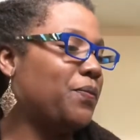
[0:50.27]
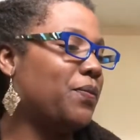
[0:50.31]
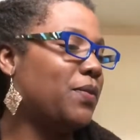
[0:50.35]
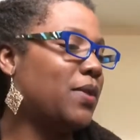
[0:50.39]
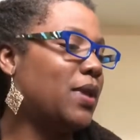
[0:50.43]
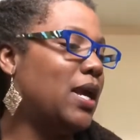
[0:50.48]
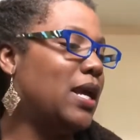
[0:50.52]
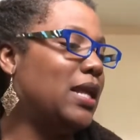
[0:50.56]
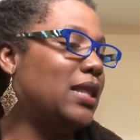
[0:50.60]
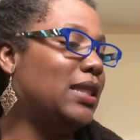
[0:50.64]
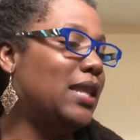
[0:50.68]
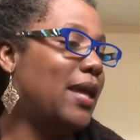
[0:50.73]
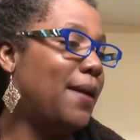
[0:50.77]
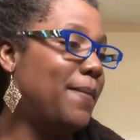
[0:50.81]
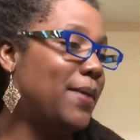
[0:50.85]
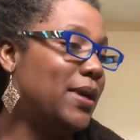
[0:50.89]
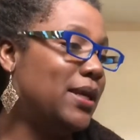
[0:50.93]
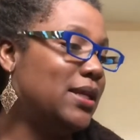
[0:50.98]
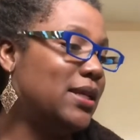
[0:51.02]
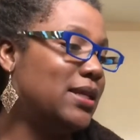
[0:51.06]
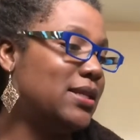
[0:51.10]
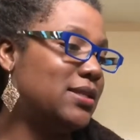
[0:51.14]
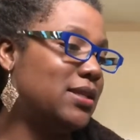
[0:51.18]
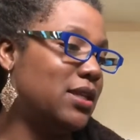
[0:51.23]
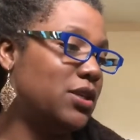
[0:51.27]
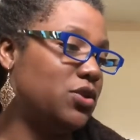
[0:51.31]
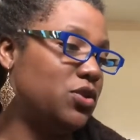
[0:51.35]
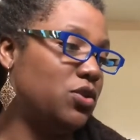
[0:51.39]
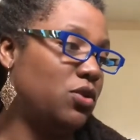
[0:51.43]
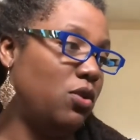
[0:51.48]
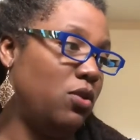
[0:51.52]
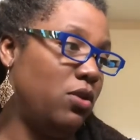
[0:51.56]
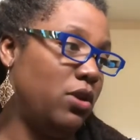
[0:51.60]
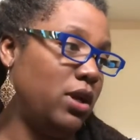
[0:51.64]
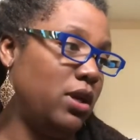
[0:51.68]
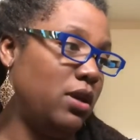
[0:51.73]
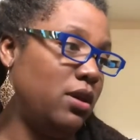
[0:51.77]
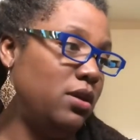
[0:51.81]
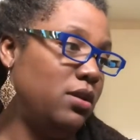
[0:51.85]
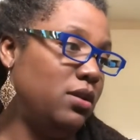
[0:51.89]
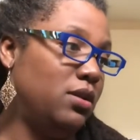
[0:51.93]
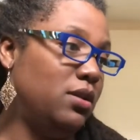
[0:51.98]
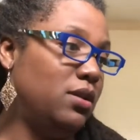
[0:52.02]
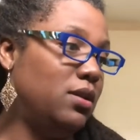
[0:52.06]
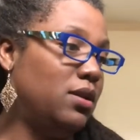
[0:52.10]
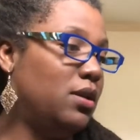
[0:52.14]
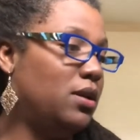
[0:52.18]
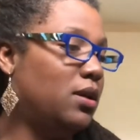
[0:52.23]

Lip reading: Lemon Essential Oil,